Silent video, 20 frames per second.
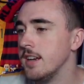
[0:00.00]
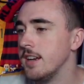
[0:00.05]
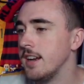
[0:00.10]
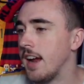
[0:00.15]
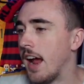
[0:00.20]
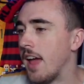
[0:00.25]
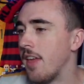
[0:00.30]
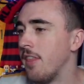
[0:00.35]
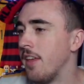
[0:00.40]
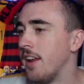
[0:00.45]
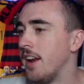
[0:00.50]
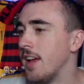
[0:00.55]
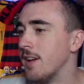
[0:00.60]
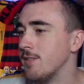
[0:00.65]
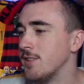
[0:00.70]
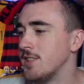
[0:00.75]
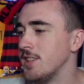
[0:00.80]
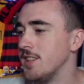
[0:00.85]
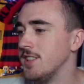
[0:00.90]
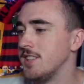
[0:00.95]
And then
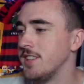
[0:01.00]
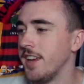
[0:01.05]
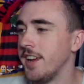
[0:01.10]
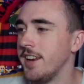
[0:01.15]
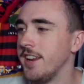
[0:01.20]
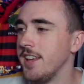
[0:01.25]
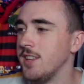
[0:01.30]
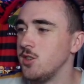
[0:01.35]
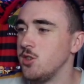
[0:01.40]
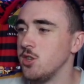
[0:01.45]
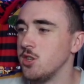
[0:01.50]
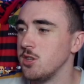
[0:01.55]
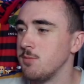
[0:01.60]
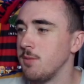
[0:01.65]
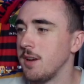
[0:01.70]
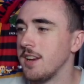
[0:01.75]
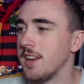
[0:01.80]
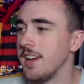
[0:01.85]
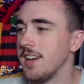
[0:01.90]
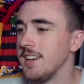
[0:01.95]
ever since then, it's just
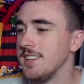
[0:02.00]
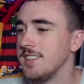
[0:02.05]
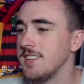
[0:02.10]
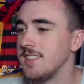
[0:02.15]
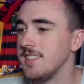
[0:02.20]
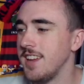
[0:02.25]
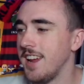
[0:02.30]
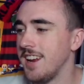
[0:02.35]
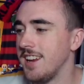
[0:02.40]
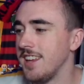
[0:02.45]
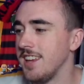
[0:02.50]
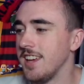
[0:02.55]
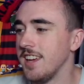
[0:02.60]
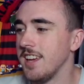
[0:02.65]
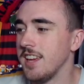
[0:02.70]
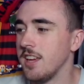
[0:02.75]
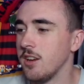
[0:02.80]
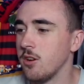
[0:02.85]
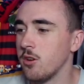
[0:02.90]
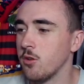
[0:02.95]
been a steady
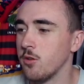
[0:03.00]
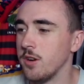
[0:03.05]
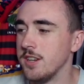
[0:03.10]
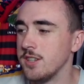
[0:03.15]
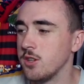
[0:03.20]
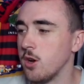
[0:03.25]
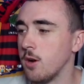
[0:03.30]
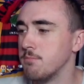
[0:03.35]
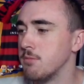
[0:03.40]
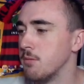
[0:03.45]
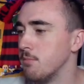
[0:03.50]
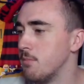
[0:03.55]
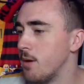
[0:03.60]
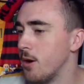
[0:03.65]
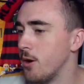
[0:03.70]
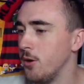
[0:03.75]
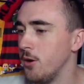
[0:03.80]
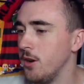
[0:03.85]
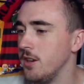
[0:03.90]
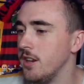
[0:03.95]
increase. Got
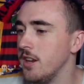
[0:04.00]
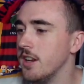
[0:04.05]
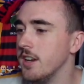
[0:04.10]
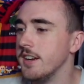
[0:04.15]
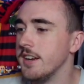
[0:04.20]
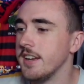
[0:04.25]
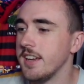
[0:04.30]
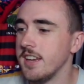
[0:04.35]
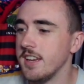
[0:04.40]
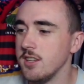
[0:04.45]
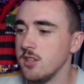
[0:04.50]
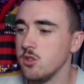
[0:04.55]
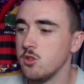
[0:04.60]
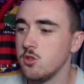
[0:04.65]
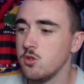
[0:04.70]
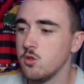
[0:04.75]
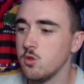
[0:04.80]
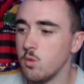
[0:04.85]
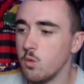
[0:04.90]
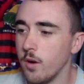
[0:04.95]
promoted in
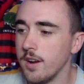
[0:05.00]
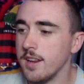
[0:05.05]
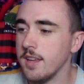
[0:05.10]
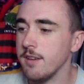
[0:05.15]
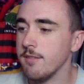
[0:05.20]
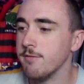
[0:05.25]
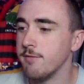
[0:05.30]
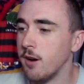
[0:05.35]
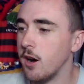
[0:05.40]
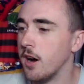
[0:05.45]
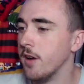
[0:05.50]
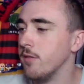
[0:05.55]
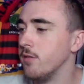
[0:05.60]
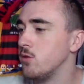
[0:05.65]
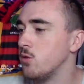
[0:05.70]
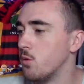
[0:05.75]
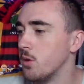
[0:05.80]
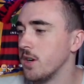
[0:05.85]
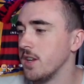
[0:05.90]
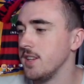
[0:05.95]

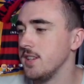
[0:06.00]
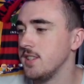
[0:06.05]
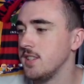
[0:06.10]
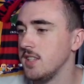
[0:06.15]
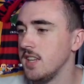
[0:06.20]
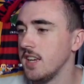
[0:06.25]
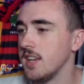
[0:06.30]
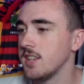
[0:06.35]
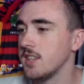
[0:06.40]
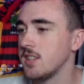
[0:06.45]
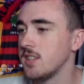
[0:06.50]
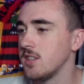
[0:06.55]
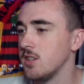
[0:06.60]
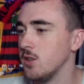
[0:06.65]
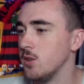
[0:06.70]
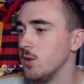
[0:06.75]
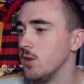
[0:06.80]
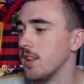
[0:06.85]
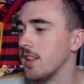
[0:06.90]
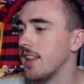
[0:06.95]
25-26
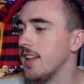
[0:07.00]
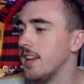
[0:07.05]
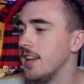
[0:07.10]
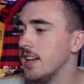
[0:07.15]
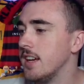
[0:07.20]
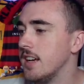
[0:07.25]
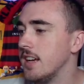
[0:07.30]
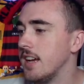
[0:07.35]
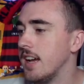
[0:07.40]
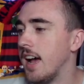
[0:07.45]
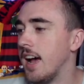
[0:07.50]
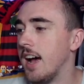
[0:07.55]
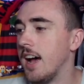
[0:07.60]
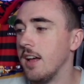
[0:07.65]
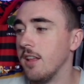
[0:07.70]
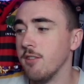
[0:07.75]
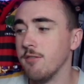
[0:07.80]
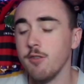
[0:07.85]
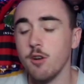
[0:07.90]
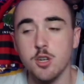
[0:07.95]
to
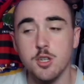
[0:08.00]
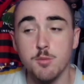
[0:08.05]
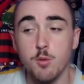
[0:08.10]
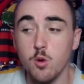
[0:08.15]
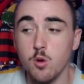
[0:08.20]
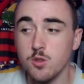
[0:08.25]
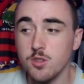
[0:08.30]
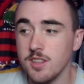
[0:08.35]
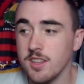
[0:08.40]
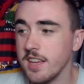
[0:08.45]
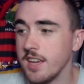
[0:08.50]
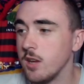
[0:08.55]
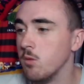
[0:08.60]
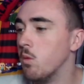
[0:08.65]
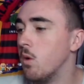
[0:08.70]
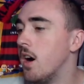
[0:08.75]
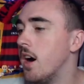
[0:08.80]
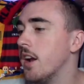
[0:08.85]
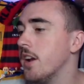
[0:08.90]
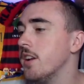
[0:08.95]
the Fox Sports League
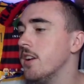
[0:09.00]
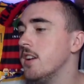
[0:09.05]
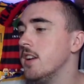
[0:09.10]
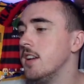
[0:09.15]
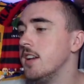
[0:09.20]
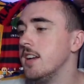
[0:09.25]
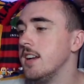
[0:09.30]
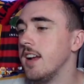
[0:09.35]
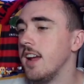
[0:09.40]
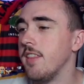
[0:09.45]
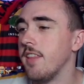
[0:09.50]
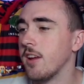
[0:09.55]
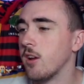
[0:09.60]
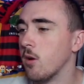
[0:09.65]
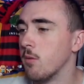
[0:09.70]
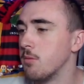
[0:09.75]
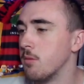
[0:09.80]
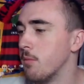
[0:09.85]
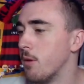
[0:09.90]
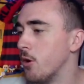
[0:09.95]
1. And then
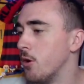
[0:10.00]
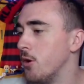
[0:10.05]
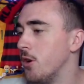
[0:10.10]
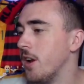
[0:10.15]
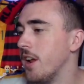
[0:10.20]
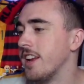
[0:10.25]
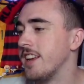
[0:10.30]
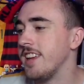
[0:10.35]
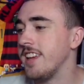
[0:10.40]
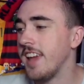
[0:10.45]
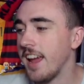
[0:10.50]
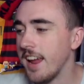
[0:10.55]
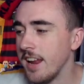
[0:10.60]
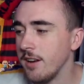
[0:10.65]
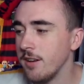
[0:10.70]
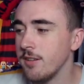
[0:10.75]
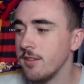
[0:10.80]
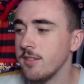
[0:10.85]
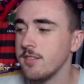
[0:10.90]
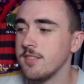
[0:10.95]
got promoted
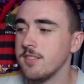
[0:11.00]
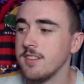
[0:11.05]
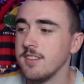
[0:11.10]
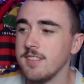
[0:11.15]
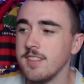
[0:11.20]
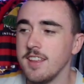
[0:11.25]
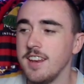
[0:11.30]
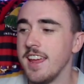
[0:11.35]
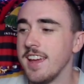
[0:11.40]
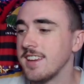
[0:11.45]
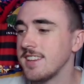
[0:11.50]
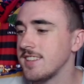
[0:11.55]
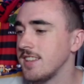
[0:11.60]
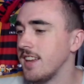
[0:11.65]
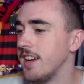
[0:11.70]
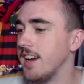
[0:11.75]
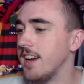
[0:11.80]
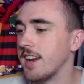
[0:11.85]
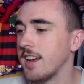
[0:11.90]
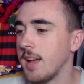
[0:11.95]
again the next
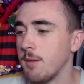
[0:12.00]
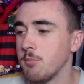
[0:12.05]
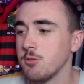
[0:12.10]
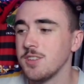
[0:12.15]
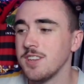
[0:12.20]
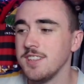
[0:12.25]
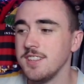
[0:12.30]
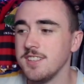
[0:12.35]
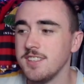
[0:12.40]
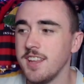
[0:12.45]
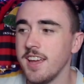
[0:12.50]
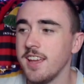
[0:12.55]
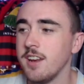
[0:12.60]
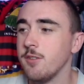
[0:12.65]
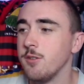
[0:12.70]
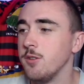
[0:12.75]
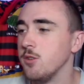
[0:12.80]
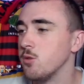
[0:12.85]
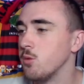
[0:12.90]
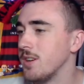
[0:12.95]
couple seasons
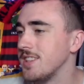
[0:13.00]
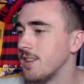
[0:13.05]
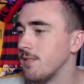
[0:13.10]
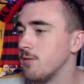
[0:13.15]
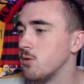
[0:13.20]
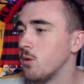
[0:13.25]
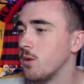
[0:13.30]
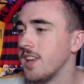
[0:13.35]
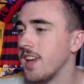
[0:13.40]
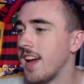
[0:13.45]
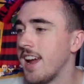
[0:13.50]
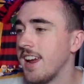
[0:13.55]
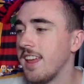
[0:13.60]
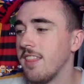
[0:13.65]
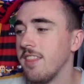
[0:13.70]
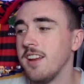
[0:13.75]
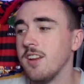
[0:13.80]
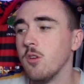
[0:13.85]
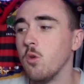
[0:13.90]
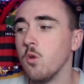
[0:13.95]
later in 27-28.
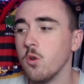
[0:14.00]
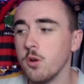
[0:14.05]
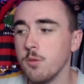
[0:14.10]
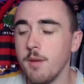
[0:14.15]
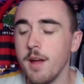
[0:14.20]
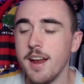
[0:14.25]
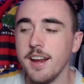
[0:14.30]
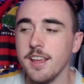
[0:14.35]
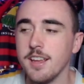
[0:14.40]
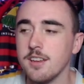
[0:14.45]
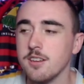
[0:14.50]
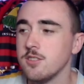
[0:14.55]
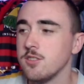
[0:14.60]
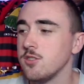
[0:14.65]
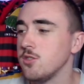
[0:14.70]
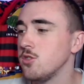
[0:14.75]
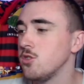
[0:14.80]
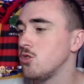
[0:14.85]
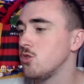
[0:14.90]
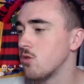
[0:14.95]
And then automatic
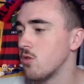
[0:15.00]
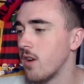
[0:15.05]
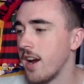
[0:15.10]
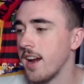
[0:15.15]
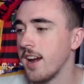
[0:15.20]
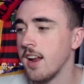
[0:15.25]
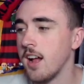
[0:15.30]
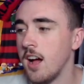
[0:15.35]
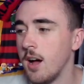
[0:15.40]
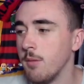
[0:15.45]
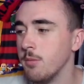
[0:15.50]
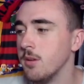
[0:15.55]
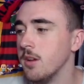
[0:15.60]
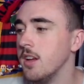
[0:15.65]
straight up